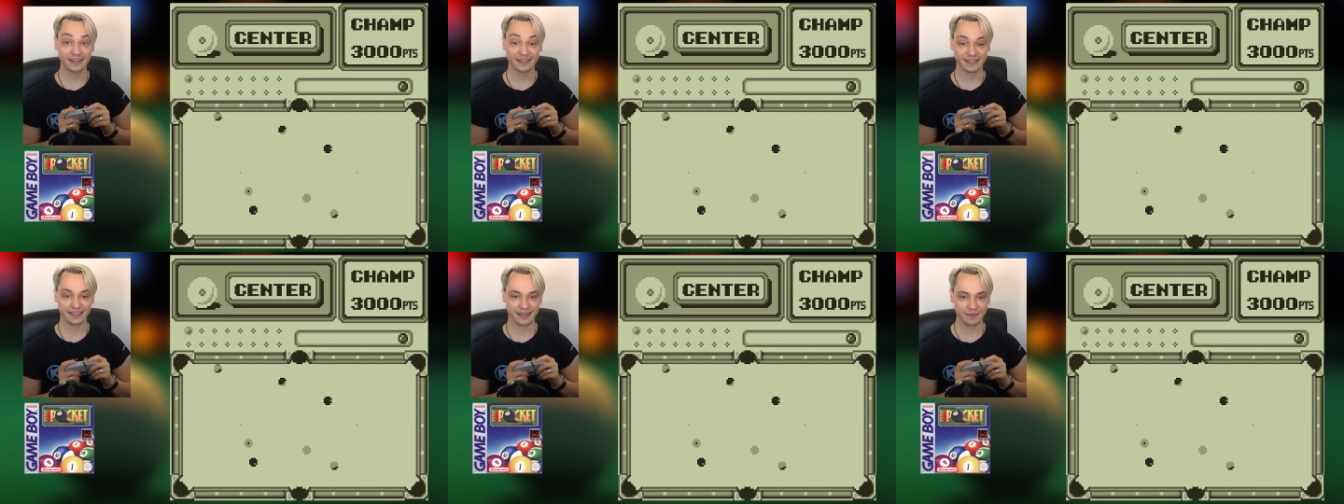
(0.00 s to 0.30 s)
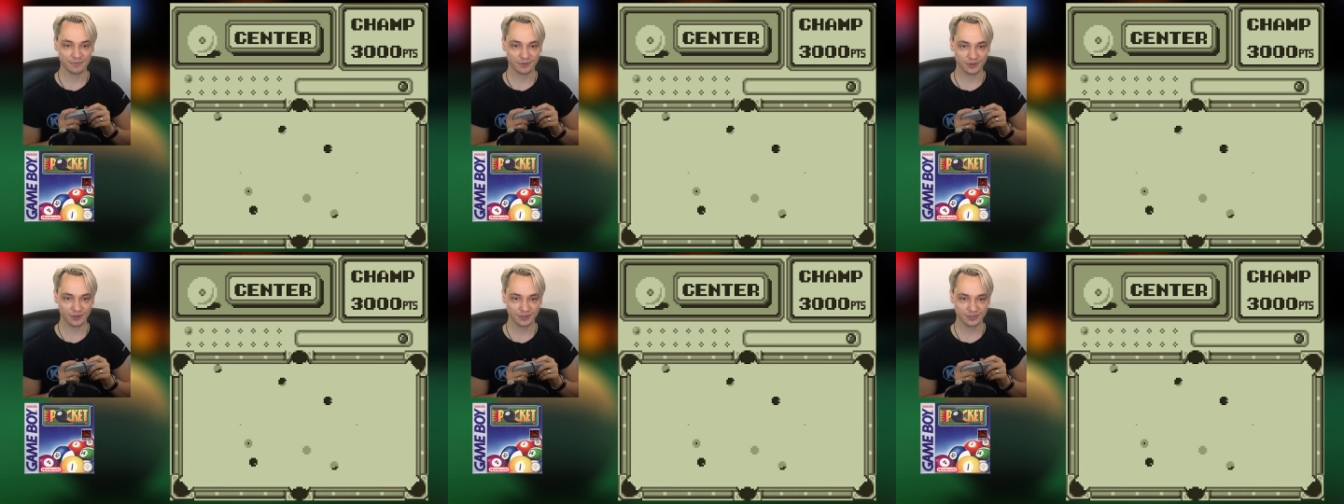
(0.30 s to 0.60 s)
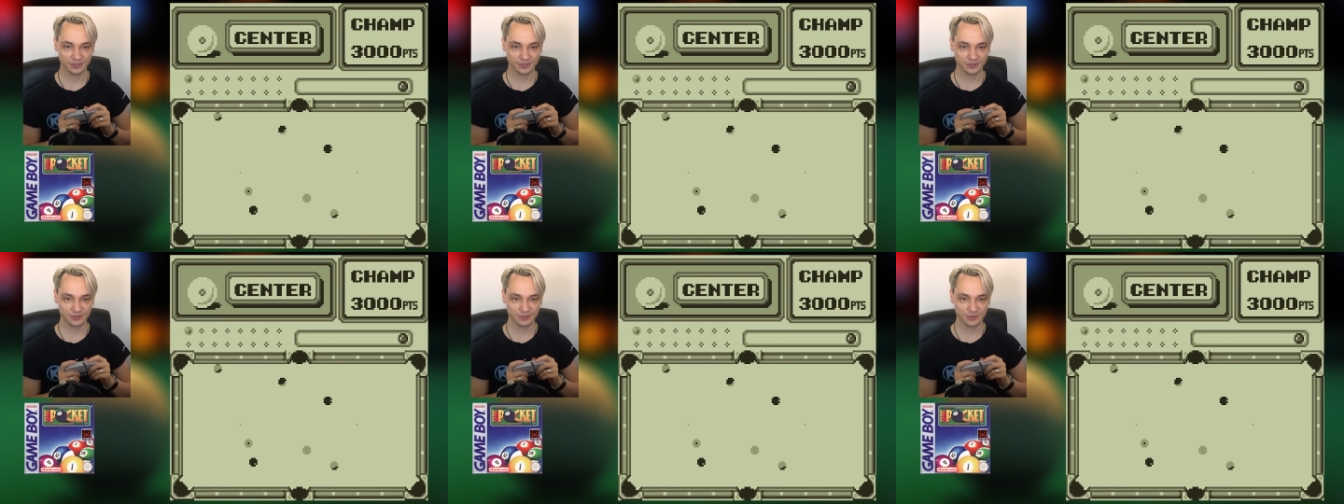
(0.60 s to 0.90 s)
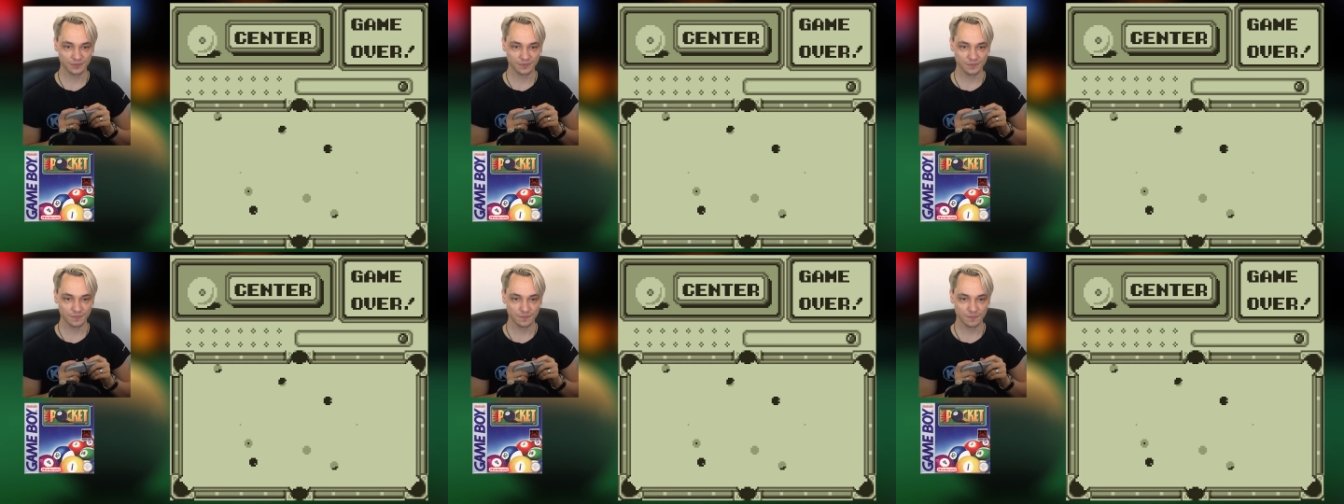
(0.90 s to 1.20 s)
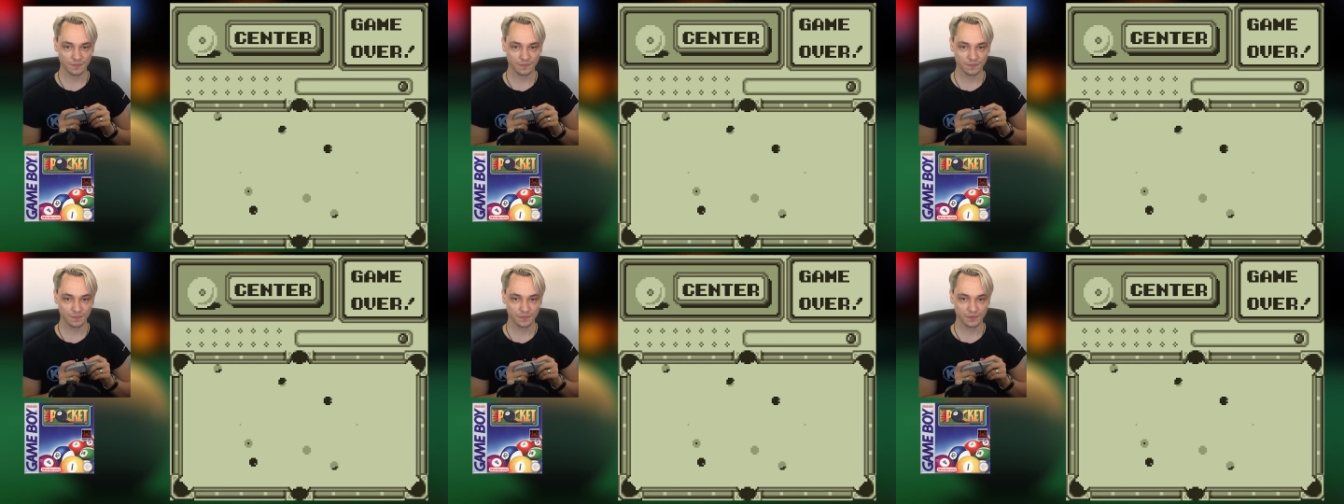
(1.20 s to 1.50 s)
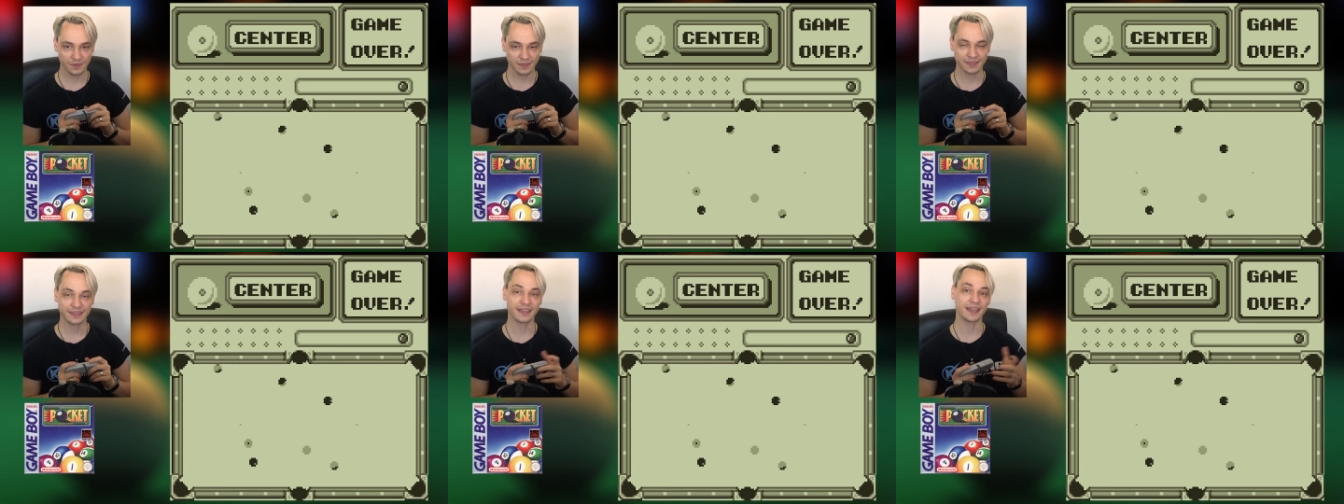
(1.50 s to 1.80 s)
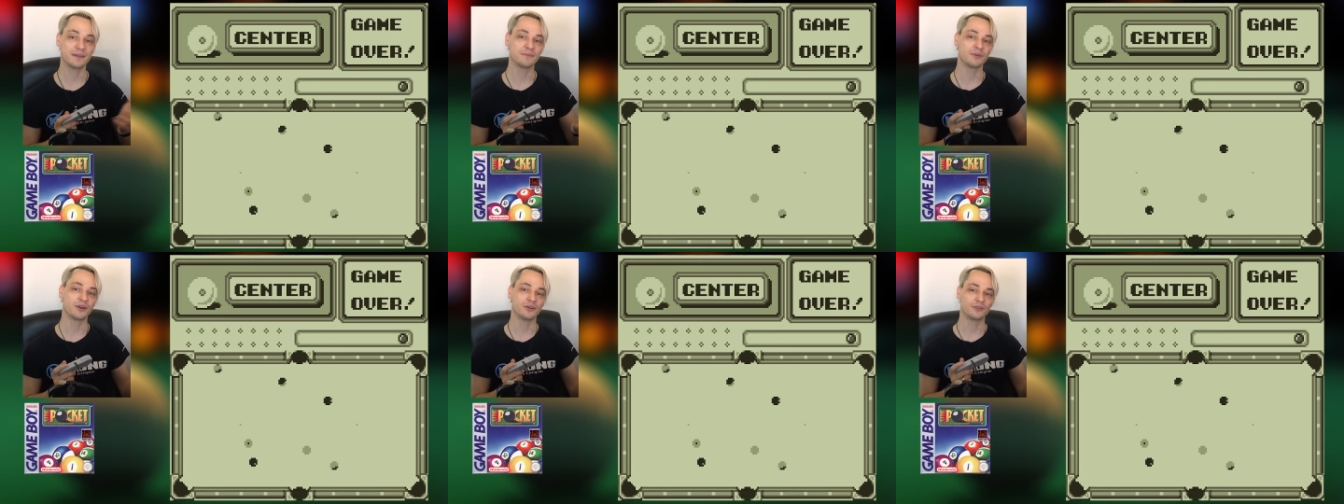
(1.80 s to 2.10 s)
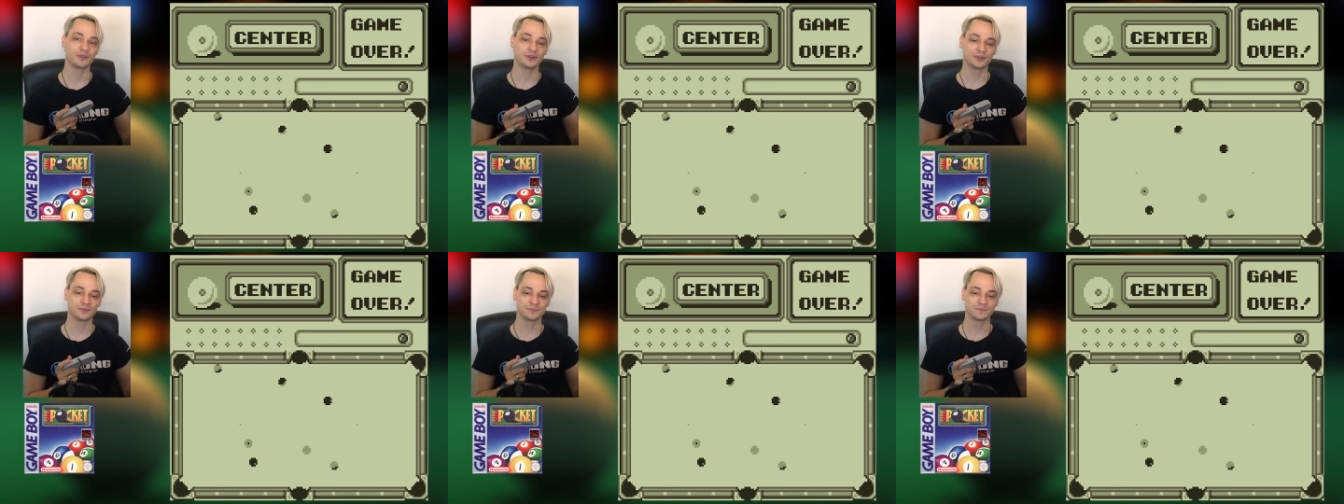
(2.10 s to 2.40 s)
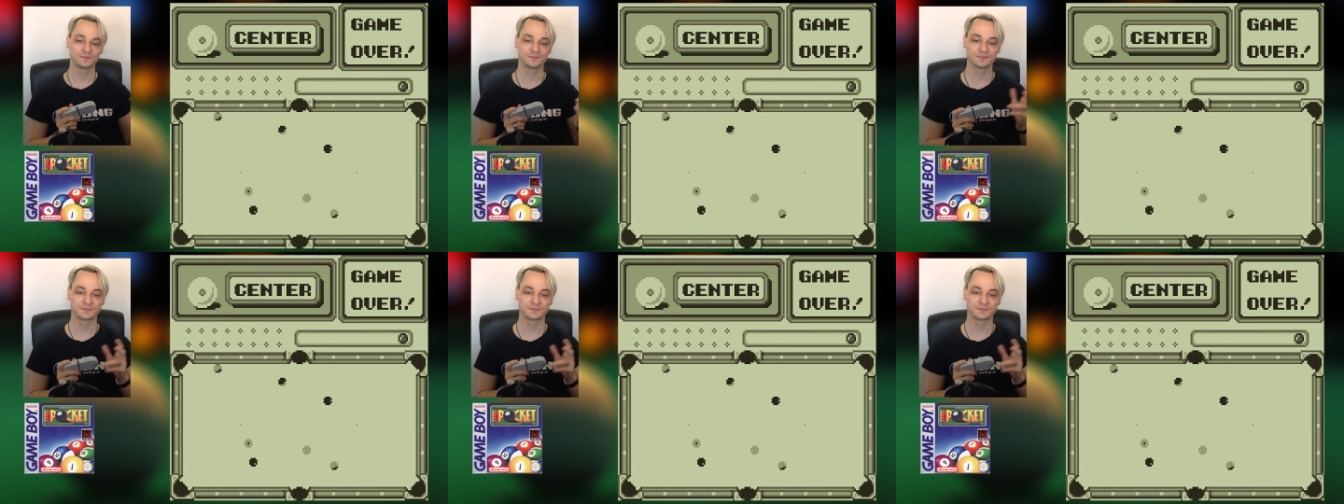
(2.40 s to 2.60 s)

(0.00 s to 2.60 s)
like I'm going to, game over.